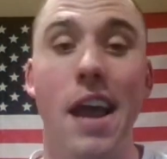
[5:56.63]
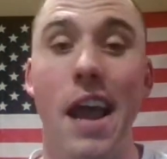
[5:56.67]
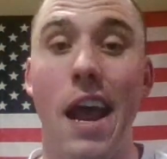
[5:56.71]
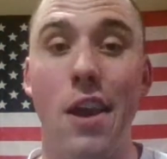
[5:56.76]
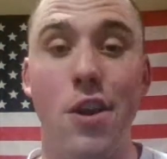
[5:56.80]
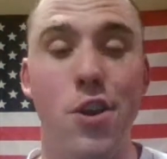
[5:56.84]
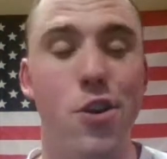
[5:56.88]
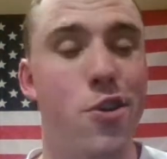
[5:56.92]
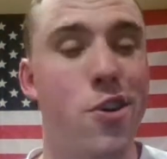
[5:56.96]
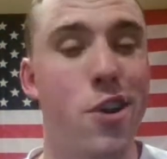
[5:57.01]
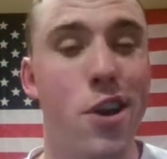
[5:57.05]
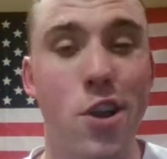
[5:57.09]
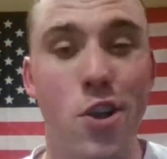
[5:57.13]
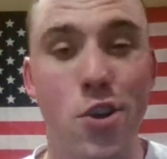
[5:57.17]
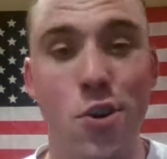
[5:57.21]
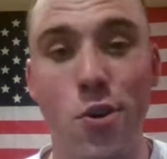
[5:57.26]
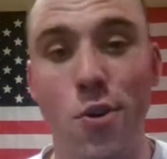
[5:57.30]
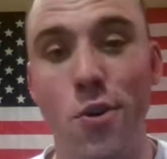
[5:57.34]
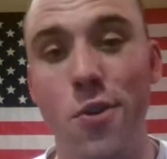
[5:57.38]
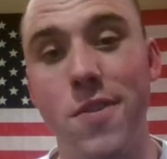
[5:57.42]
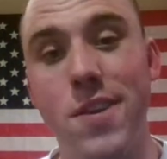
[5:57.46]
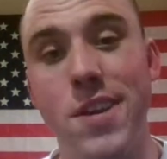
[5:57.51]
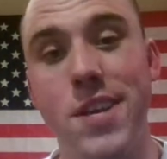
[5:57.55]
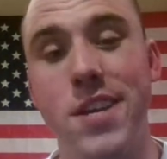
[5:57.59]
And you can
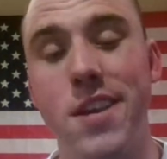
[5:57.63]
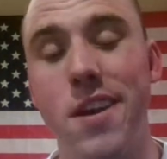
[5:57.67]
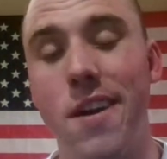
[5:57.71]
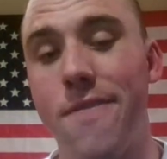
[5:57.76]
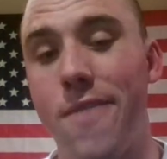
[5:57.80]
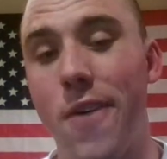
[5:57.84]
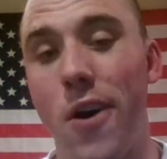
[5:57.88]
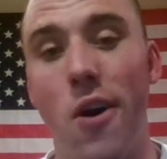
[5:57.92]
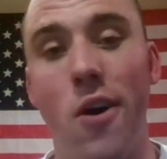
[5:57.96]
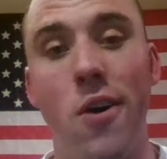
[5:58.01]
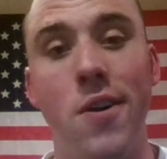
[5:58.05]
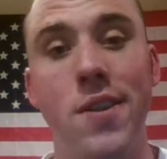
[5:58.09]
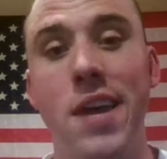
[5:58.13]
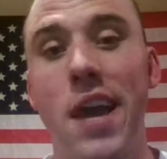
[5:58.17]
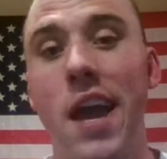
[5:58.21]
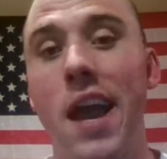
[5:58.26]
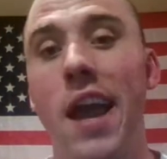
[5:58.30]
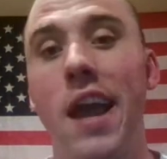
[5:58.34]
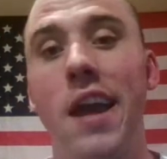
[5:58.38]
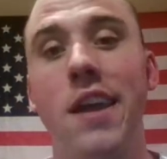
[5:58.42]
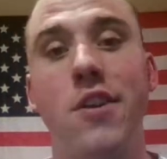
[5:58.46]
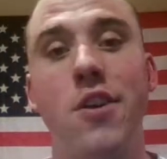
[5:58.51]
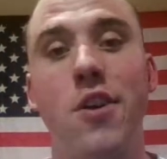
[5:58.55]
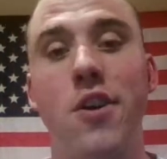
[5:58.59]
Google this stuff all
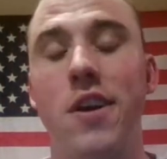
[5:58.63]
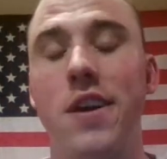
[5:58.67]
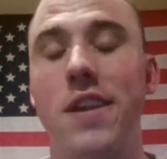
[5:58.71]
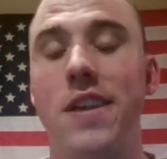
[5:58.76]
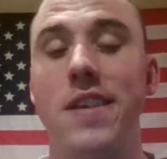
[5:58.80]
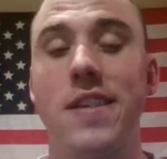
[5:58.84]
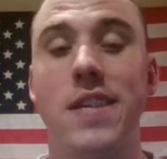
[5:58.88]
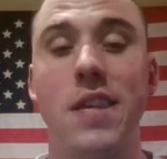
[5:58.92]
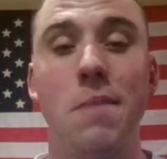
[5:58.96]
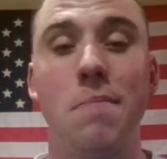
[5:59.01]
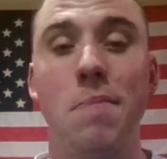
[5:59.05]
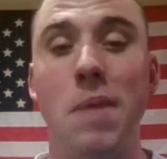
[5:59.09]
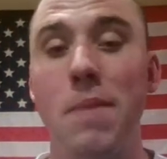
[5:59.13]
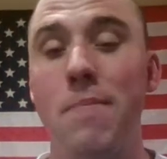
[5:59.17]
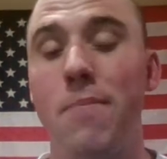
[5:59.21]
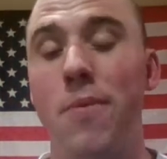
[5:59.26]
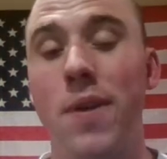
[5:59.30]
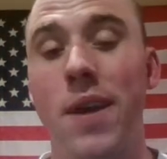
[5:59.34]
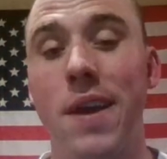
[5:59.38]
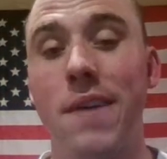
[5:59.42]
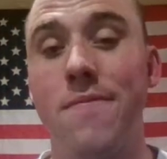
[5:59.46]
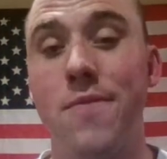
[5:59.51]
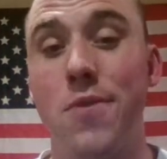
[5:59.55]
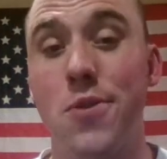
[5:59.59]
day and you're gonna see
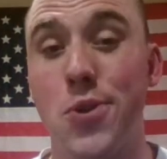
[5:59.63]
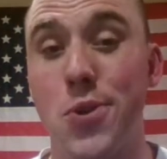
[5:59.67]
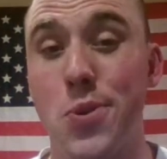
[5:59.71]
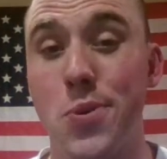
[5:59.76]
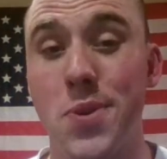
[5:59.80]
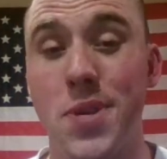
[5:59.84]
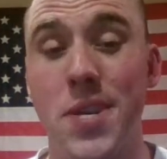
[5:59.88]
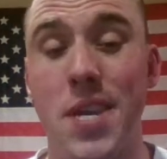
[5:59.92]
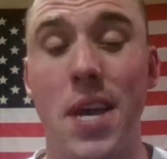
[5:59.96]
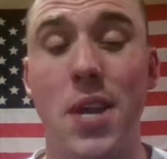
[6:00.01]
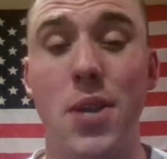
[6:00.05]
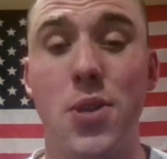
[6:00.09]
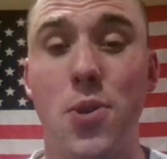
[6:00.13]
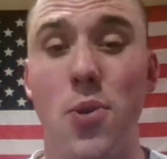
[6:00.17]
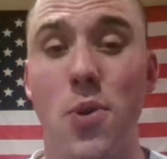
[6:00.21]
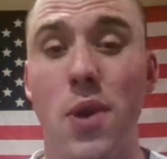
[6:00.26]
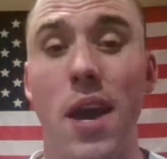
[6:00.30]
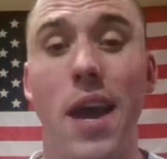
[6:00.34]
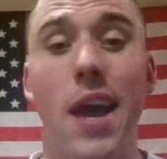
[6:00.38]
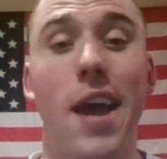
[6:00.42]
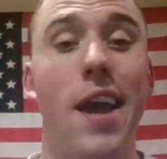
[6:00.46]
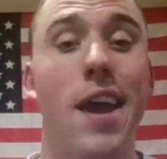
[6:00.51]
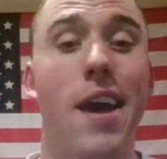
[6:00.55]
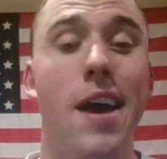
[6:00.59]
people give their 2 cents,
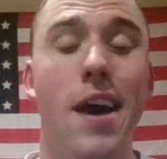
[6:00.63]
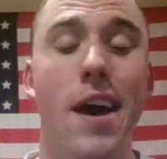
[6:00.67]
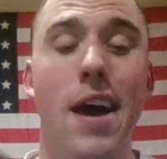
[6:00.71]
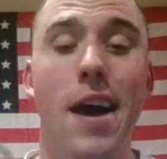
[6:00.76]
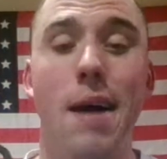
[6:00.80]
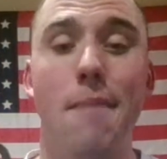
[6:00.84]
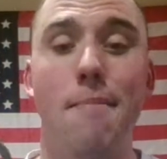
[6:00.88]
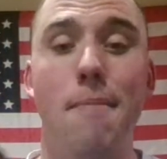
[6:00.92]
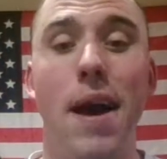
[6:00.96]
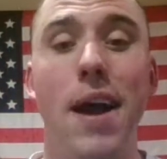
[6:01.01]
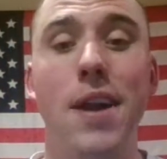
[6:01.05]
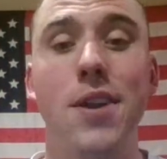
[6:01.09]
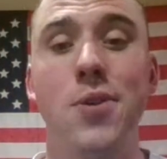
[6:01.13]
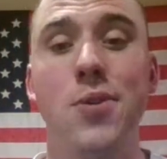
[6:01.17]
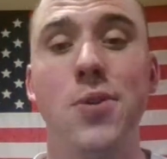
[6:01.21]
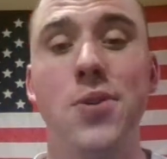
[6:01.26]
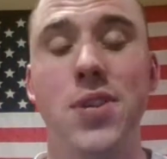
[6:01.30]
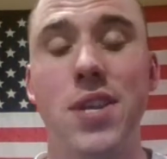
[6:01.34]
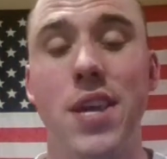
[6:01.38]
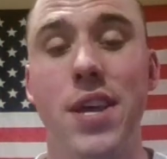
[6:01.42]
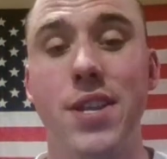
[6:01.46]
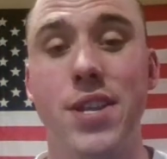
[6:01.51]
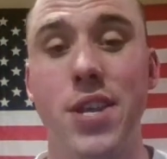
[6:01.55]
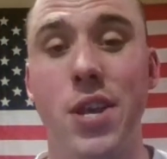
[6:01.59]
okay? My 2
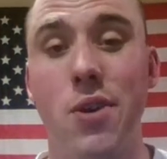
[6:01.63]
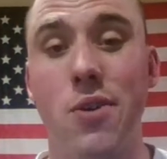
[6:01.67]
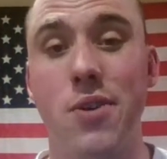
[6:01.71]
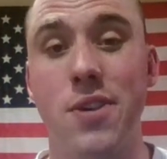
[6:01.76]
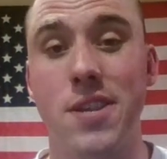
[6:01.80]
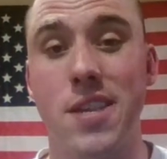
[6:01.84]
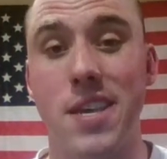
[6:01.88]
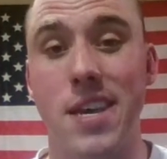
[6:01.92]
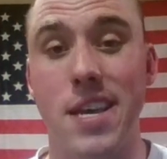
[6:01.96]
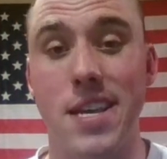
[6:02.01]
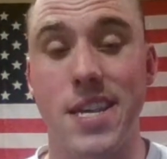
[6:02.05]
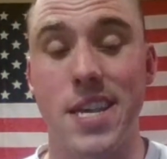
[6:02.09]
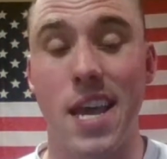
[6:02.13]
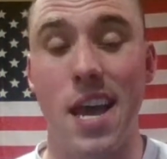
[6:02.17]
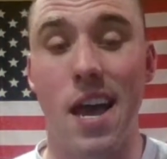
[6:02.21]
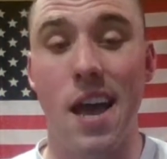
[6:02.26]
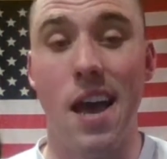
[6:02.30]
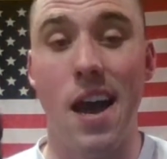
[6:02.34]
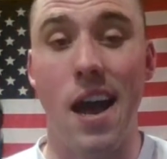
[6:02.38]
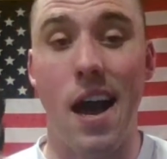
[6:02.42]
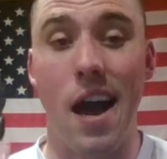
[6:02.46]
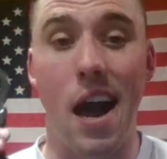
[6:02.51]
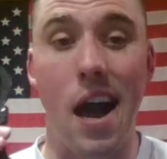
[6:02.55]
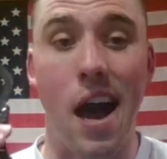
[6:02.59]
cents here is this.
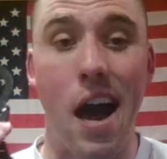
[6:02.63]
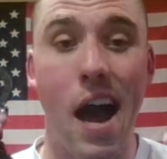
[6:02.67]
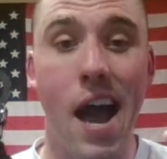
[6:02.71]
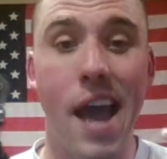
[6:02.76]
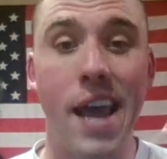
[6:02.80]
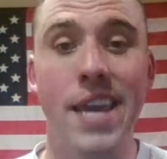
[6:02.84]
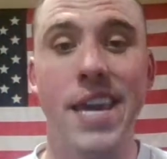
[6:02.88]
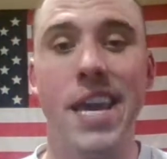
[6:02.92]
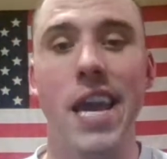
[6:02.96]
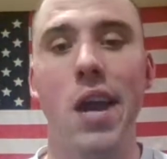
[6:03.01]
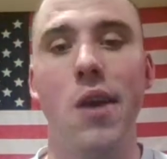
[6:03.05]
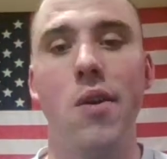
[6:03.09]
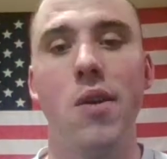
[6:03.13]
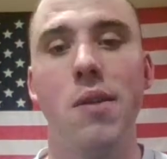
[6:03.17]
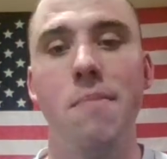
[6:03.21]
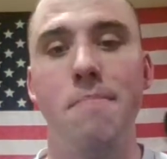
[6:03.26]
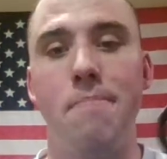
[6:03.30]
I carry